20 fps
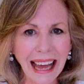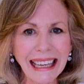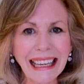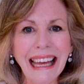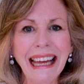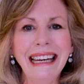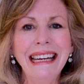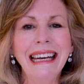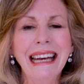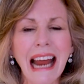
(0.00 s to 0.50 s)
i
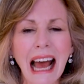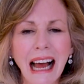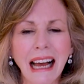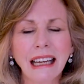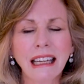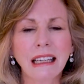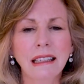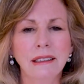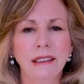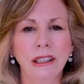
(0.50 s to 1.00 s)

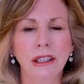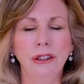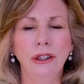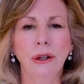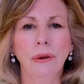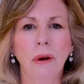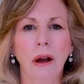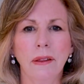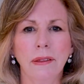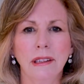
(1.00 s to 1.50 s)
cannot
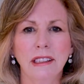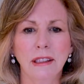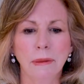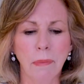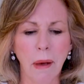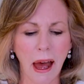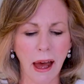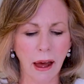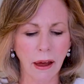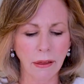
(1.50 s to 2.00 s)
continue on this
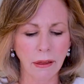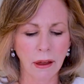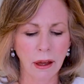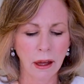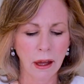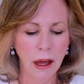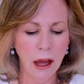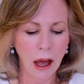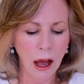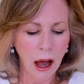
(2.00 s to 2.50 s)
path
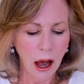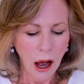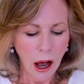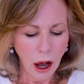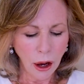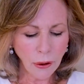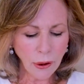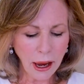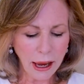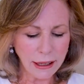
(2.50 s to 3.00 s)

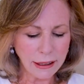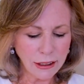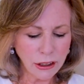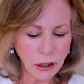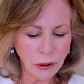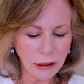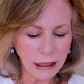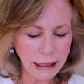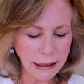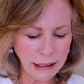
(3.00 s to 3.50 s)
Okay,
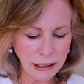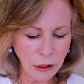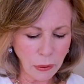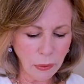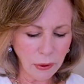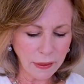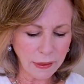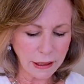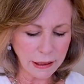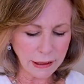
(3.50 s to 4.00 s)
so let's see
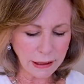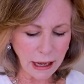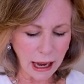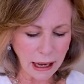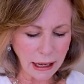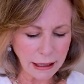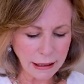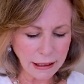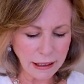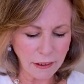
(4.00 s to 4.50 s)
what this
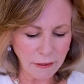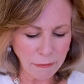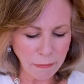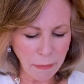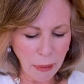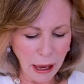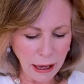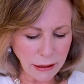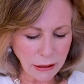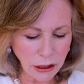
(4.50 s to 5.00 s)
Ace of
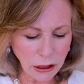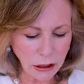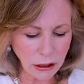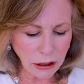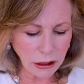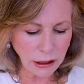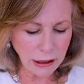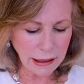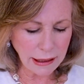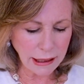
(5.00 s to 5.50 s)

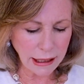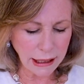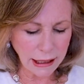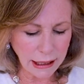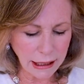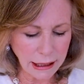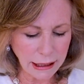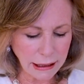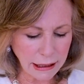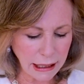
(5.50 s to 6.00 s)
Pentacles
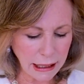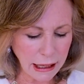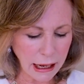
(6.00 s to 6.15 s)
is.